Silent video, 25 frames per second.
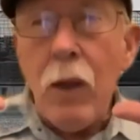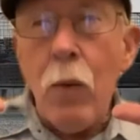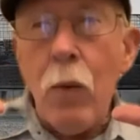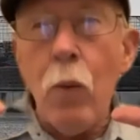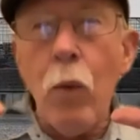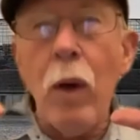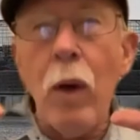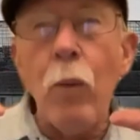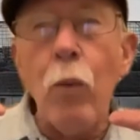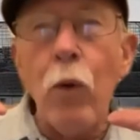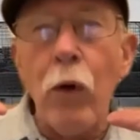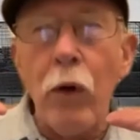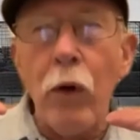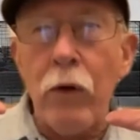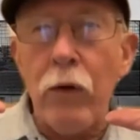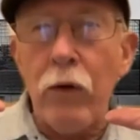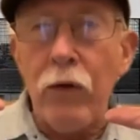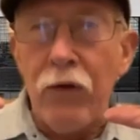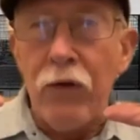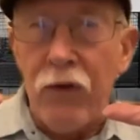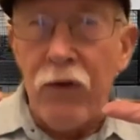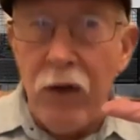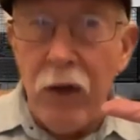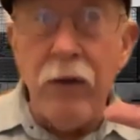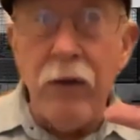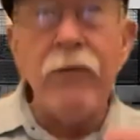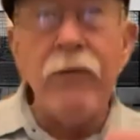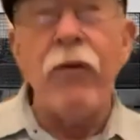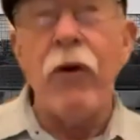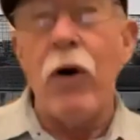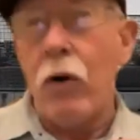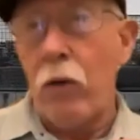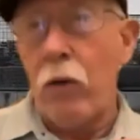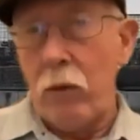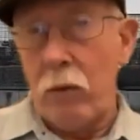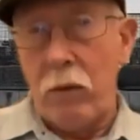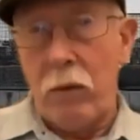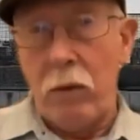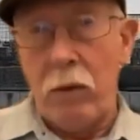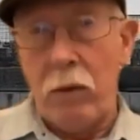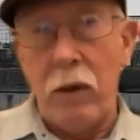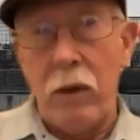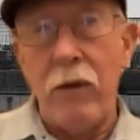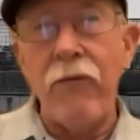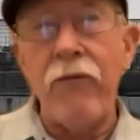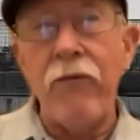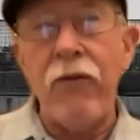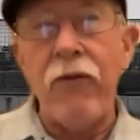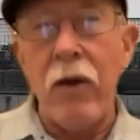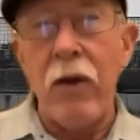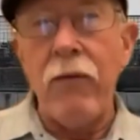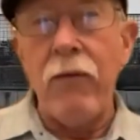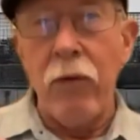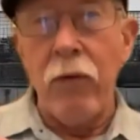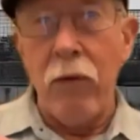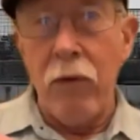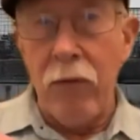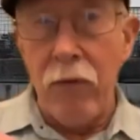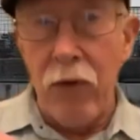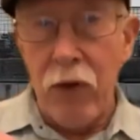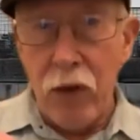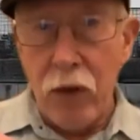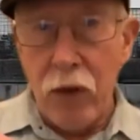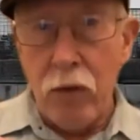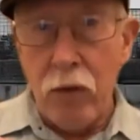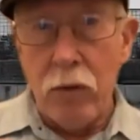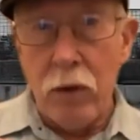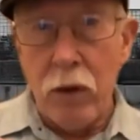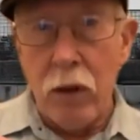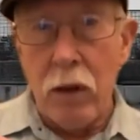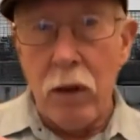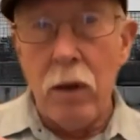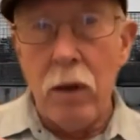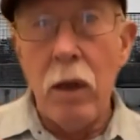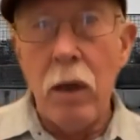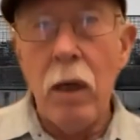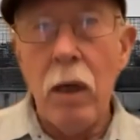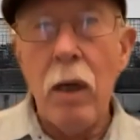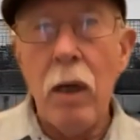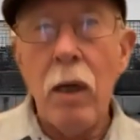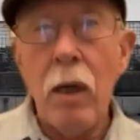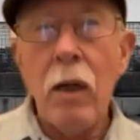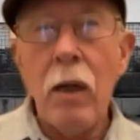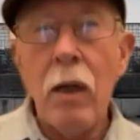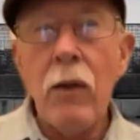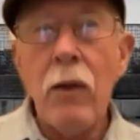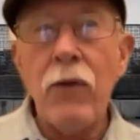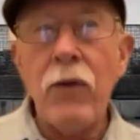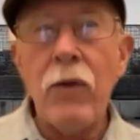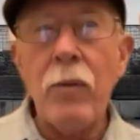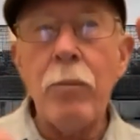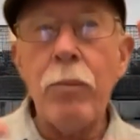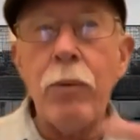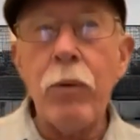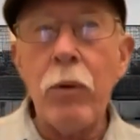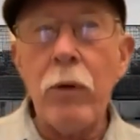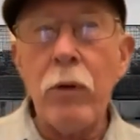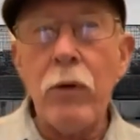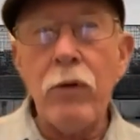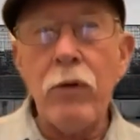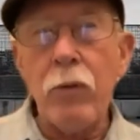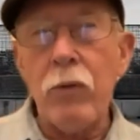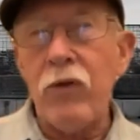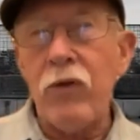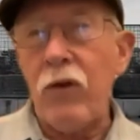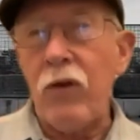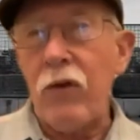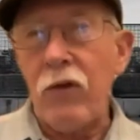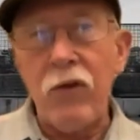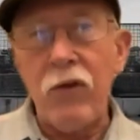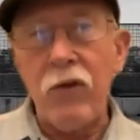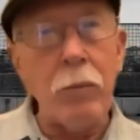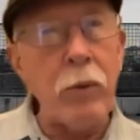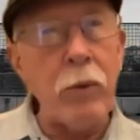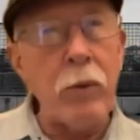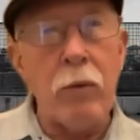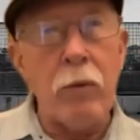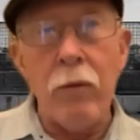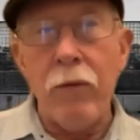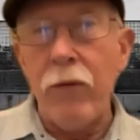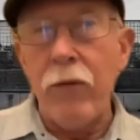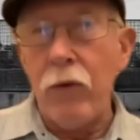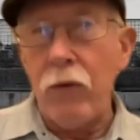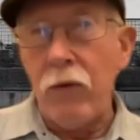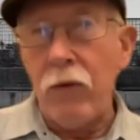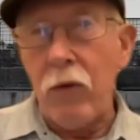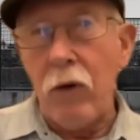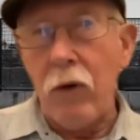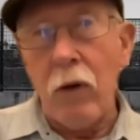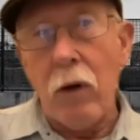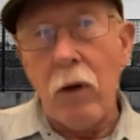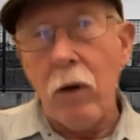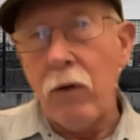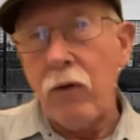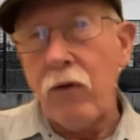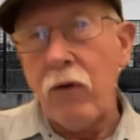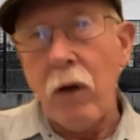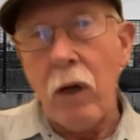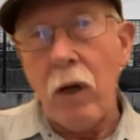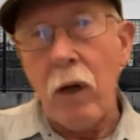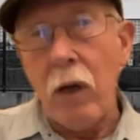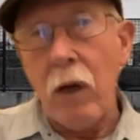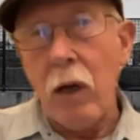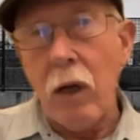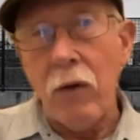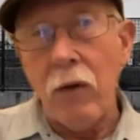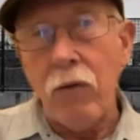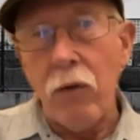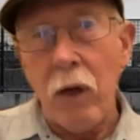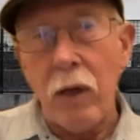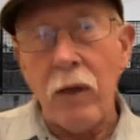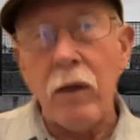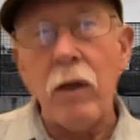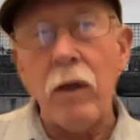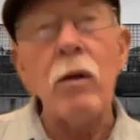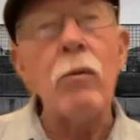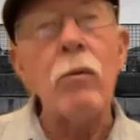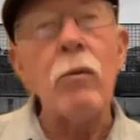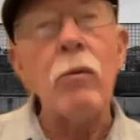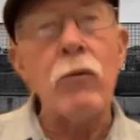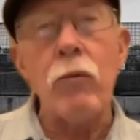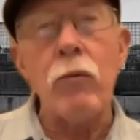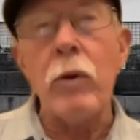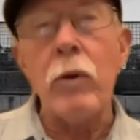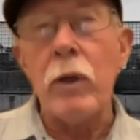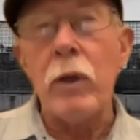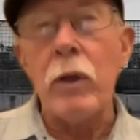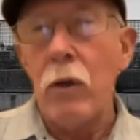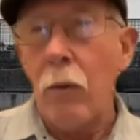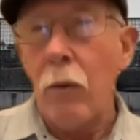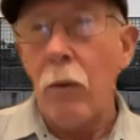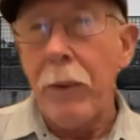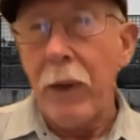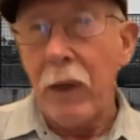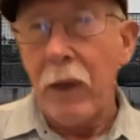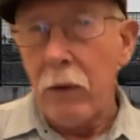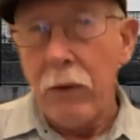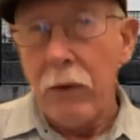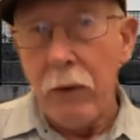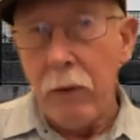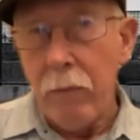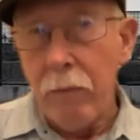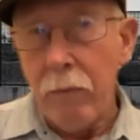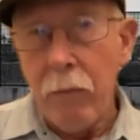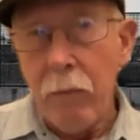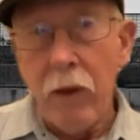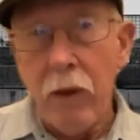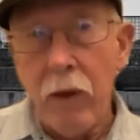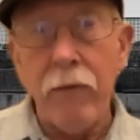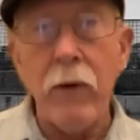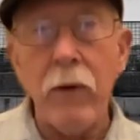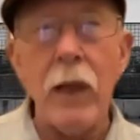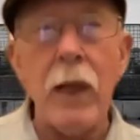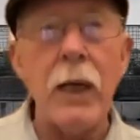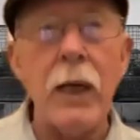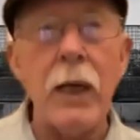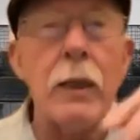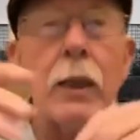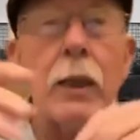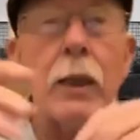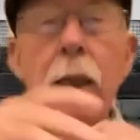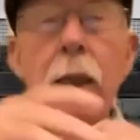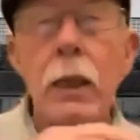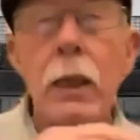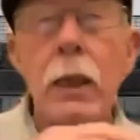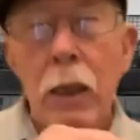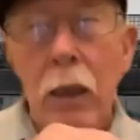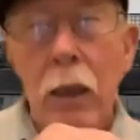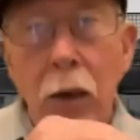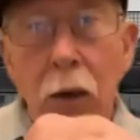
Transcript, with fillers: when workers did vote, in favor of the union, the employers would just simply refuse to negotiate a contract, and there was really no penalty for that.